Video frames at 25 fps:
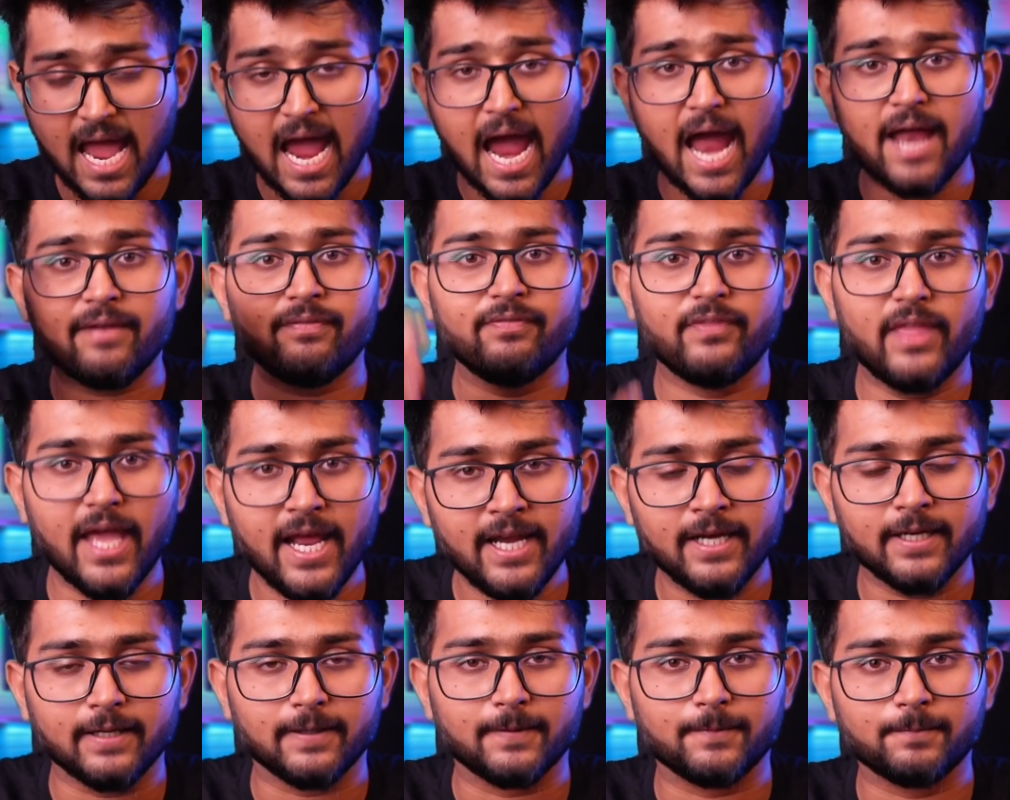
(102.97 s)
And
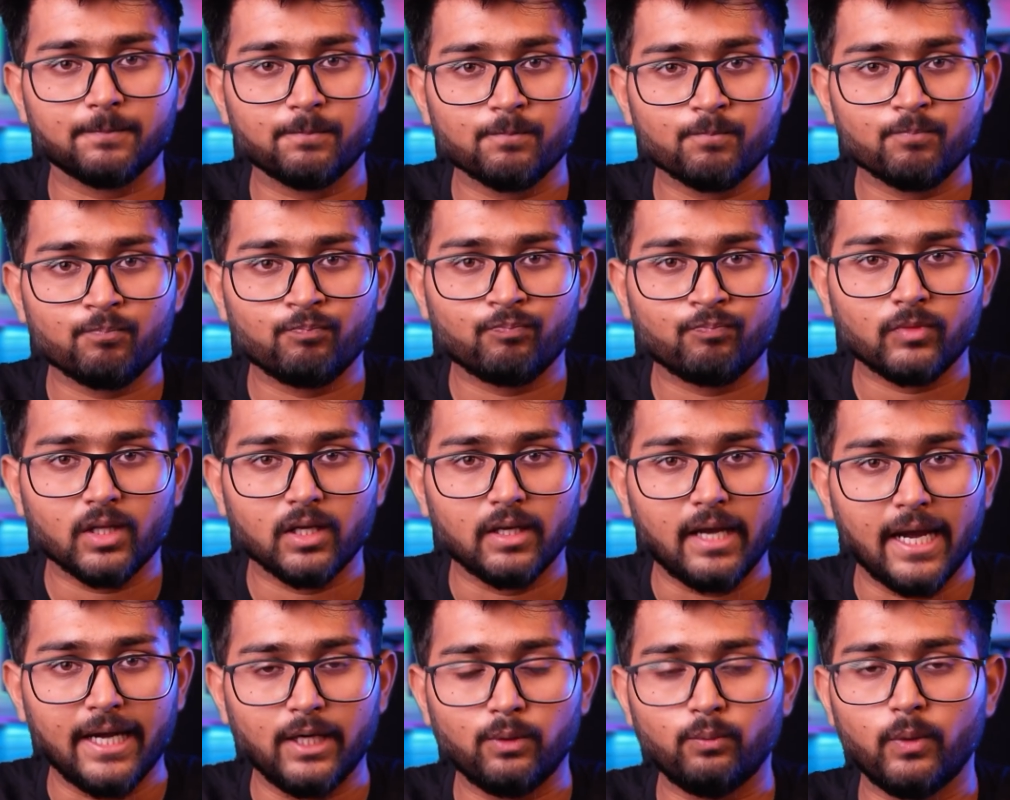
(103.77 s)
then,
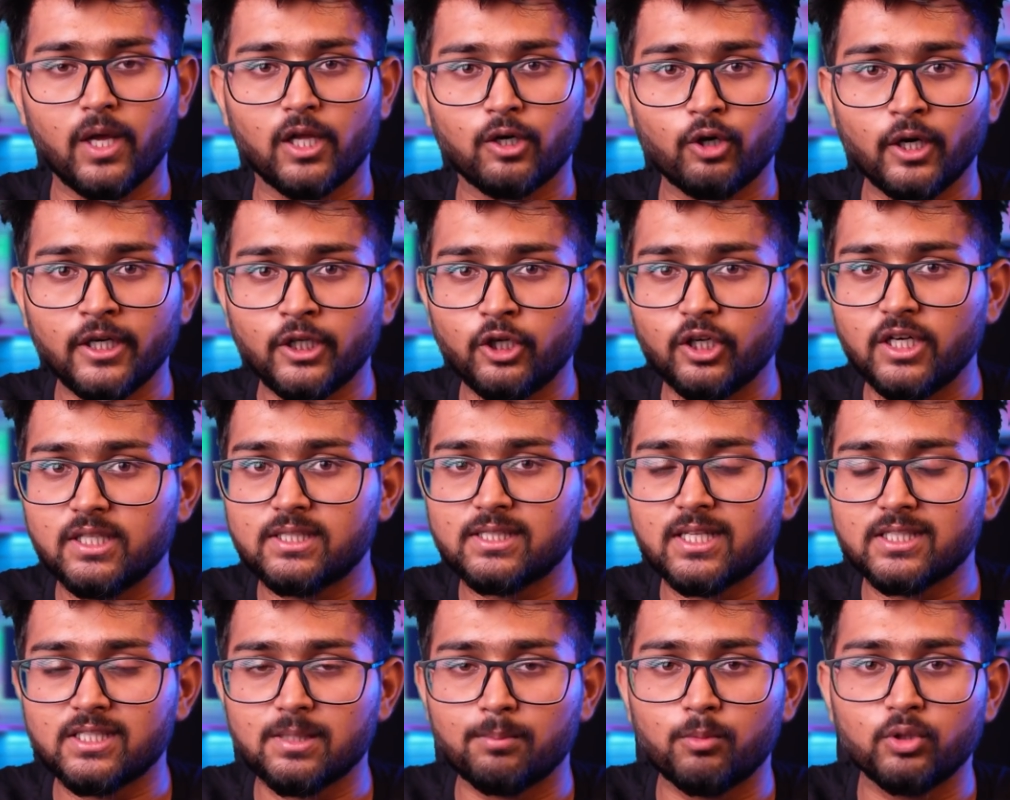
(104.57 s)
right, we are going to
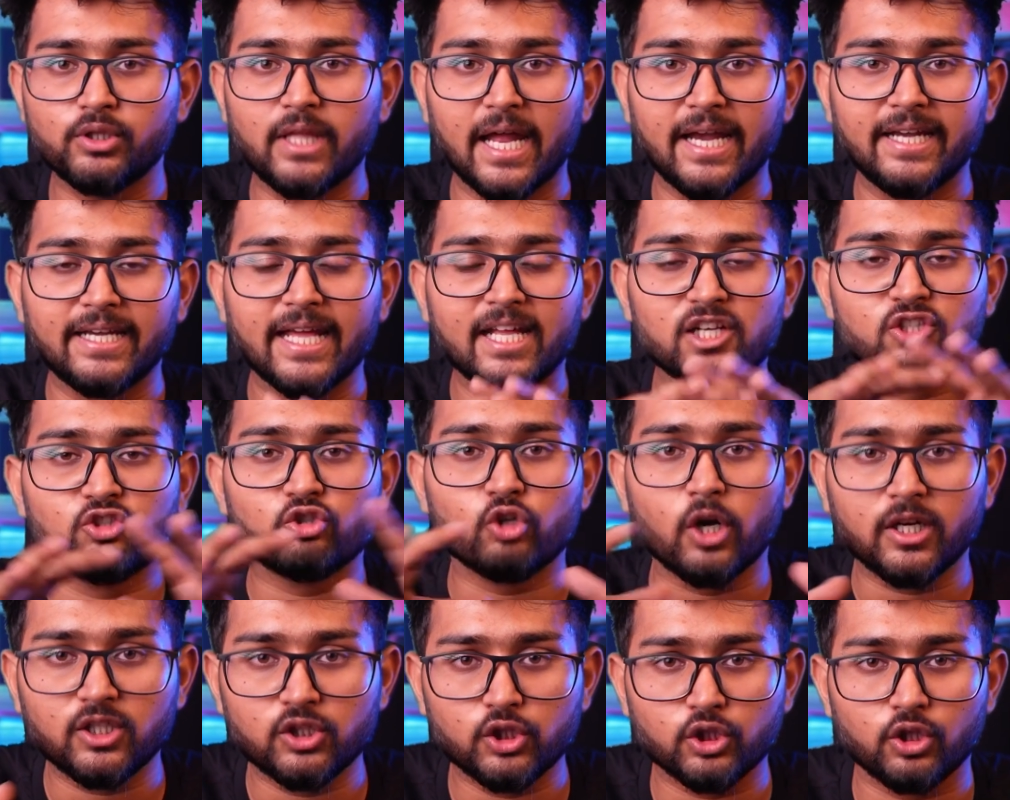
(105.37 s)
discuss about the entire
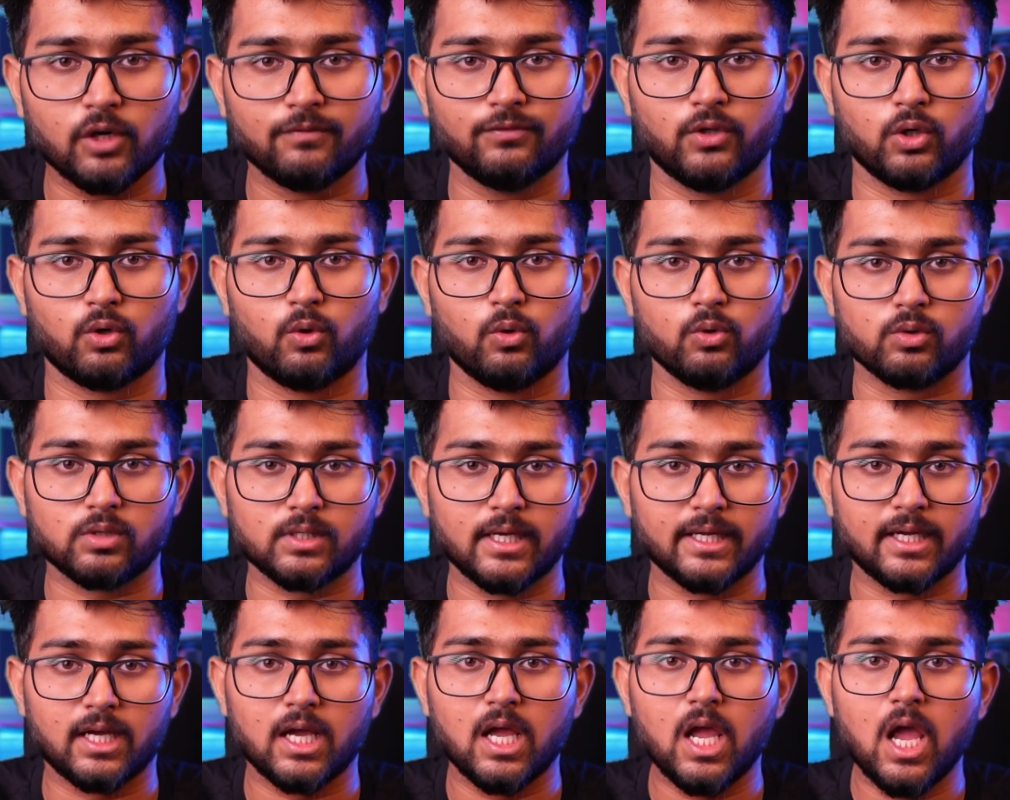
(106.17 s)
structure of the course,
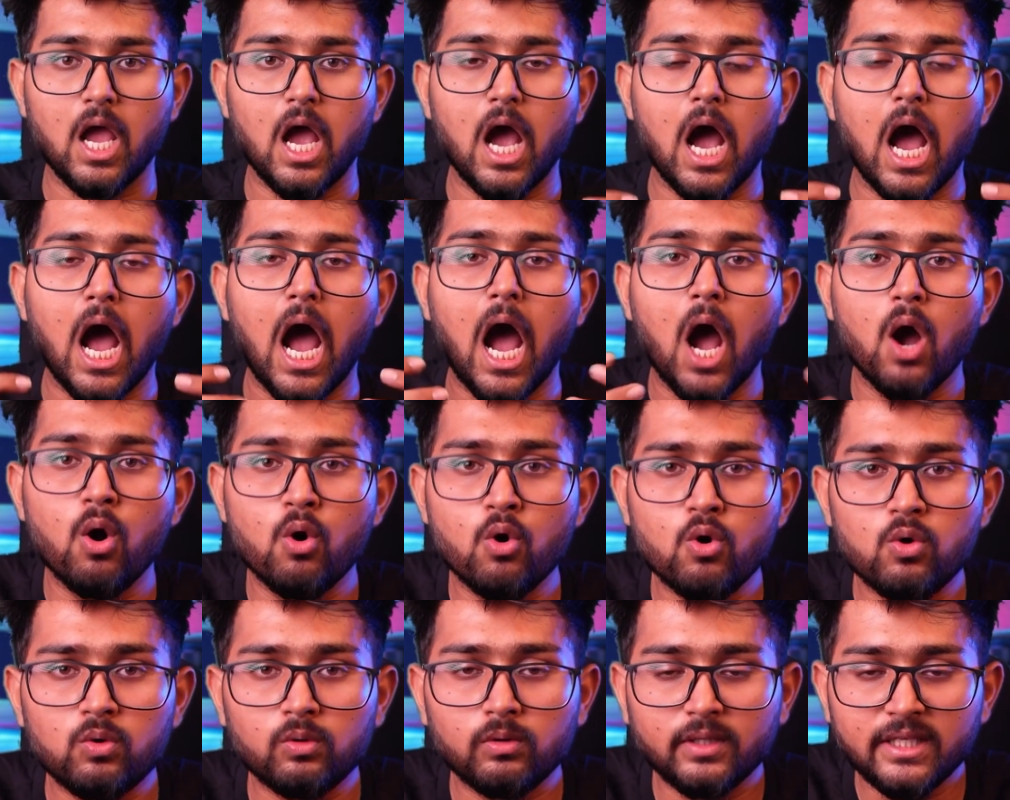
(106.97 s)
like
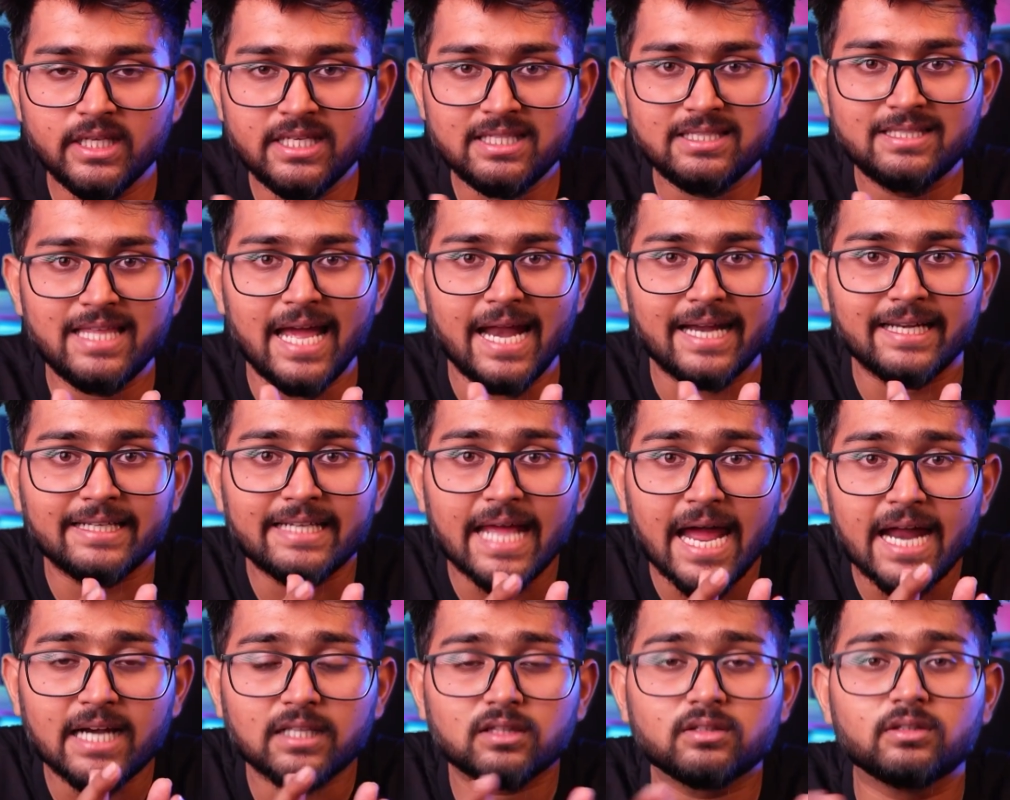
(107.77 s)
how is the
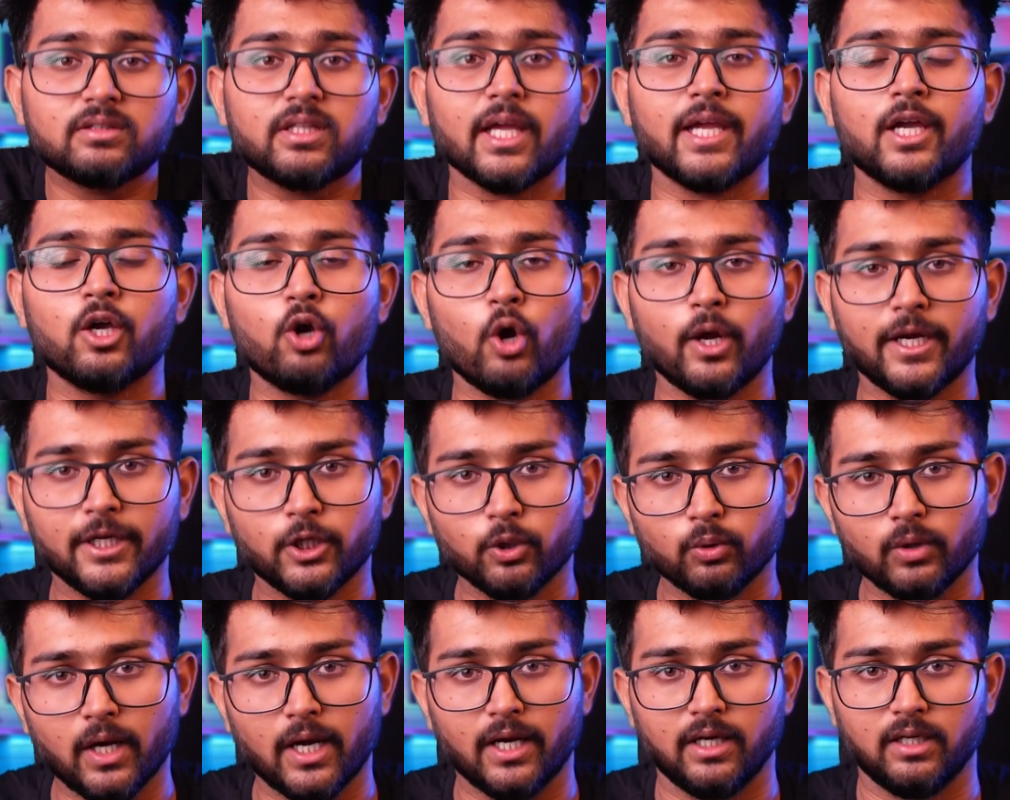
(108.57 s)
entire thing going
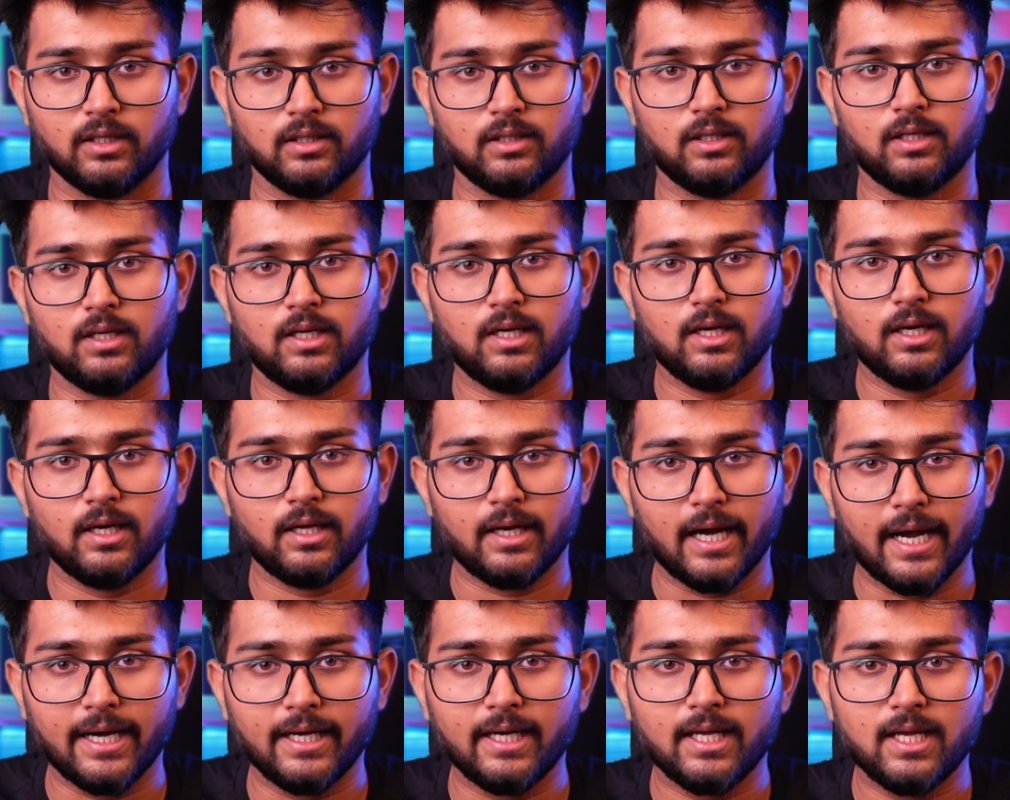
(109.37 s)
to run,
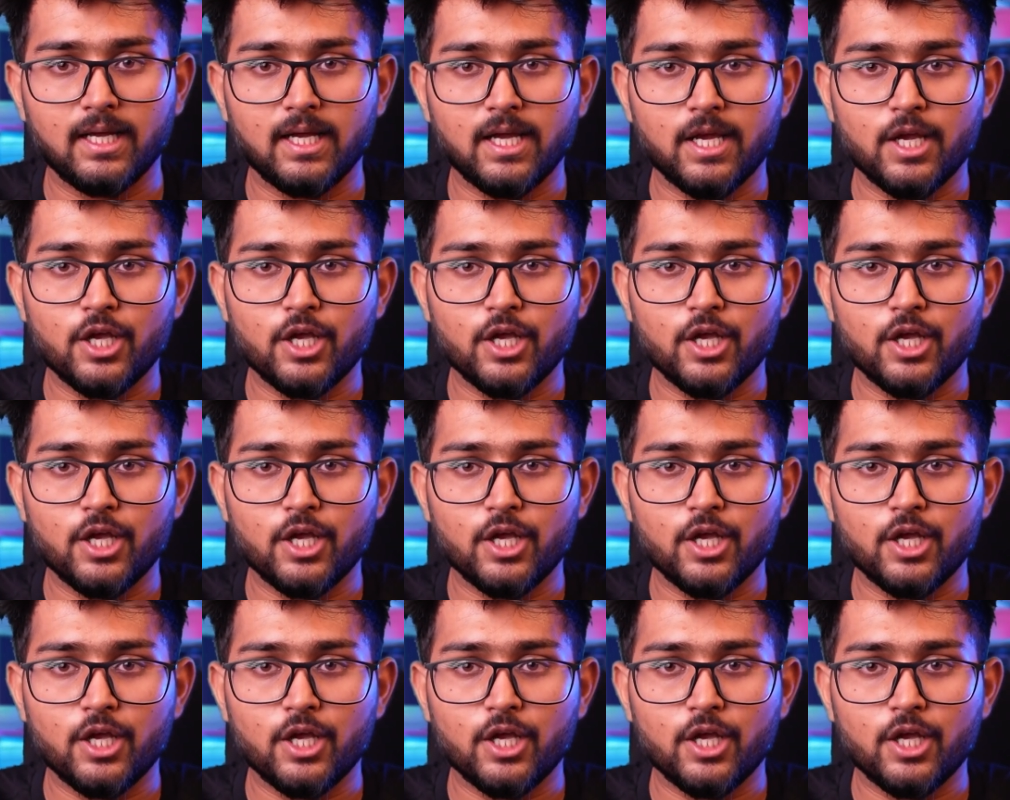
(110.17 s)
right?